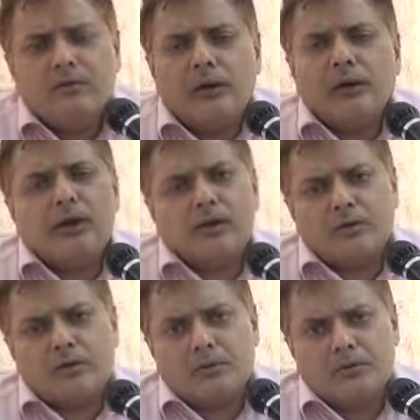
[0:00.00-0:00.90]
1 lakh
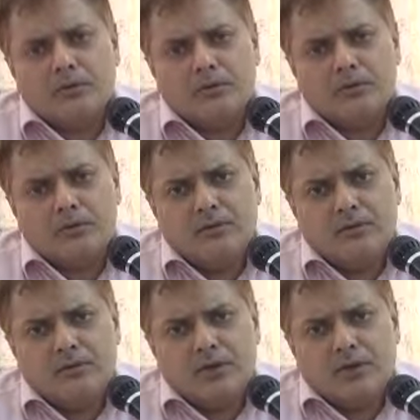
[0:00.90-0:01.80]
crore.
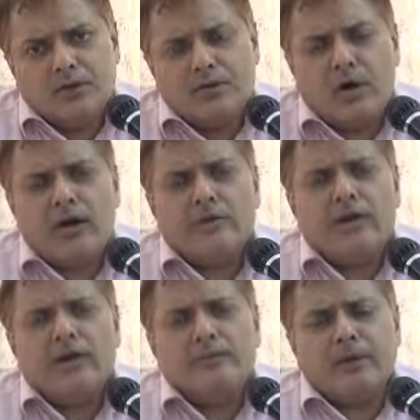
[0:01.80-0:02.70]
So
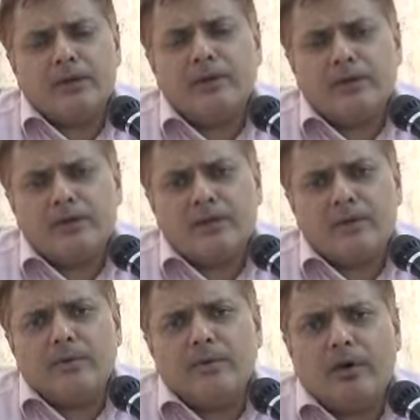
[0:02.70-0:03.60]
RBI had manufactured
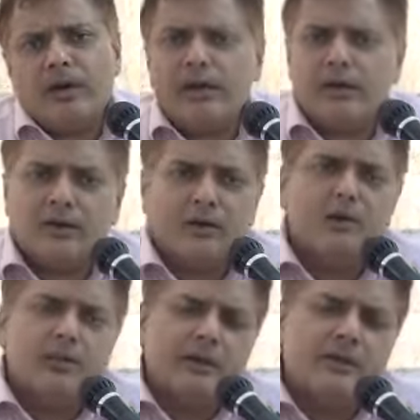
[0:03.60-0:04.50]
about 1 lakh
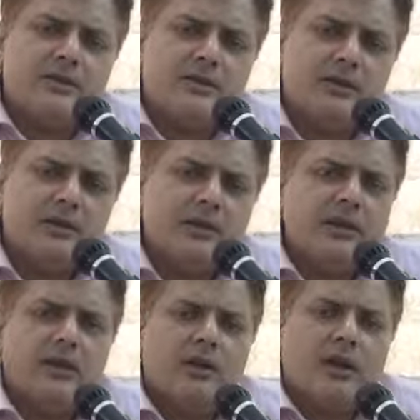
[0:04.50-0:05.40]
crore rupees.
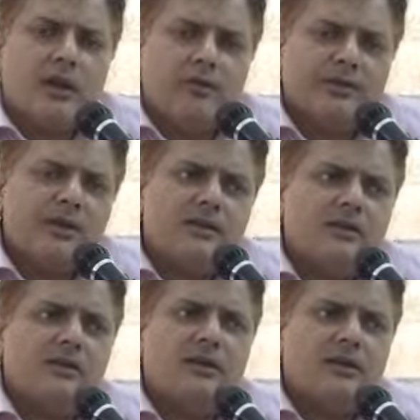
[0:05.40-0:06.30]
Of
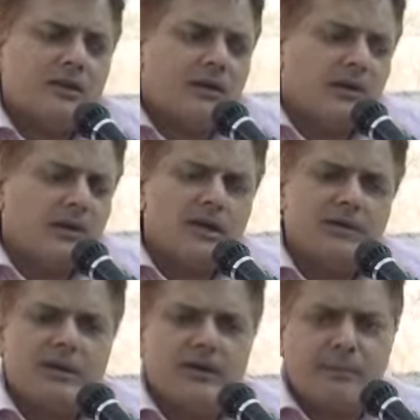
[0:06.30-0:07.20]
this, let
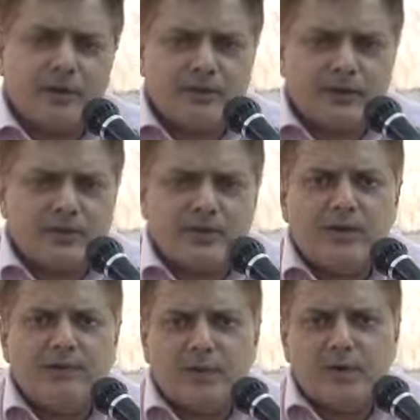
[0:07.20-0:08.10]
us say it
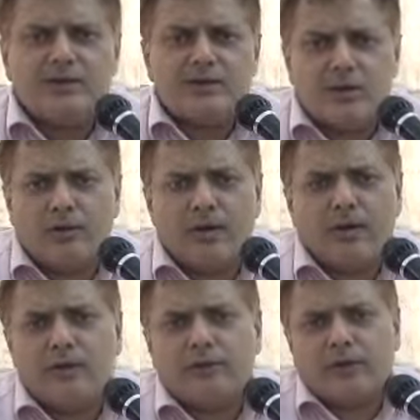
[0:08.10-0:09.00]
manufactures in 4
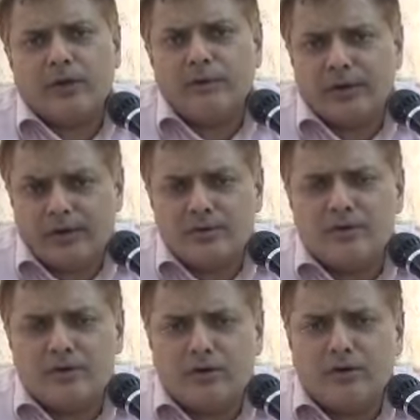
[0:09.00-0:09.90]
installment of
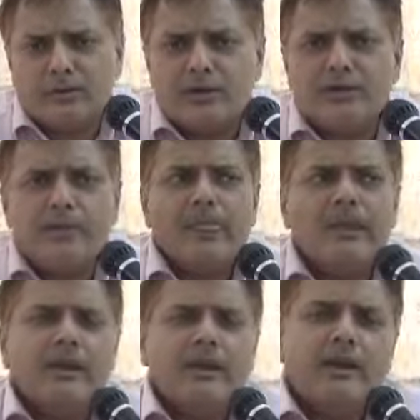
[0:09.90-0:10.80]
25,000 crore rupees.
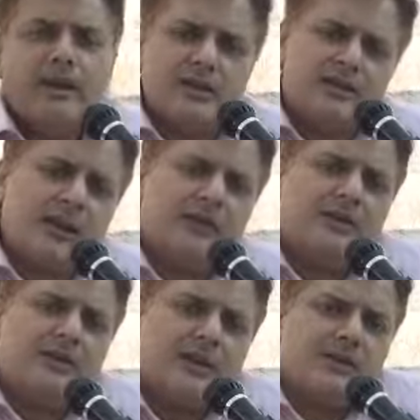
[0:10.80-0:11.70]
Each time
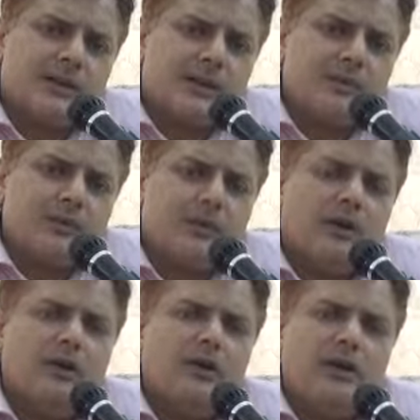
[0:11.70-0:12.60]
it seeks an
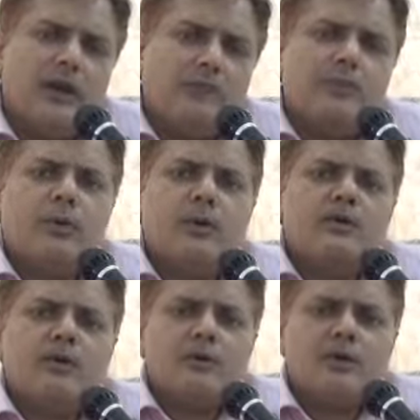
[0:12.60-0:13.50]
approval, approval
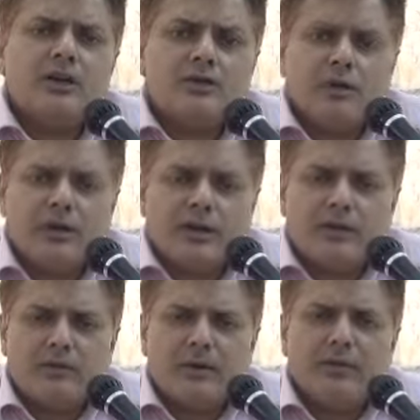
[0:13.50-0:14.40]
is costing
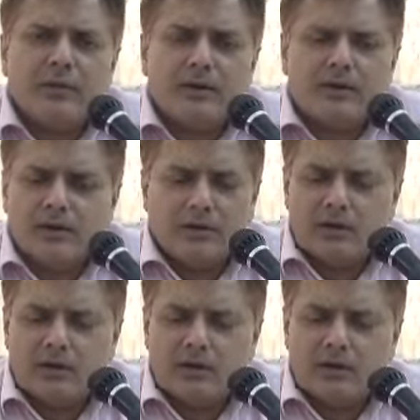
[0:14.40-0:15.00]
225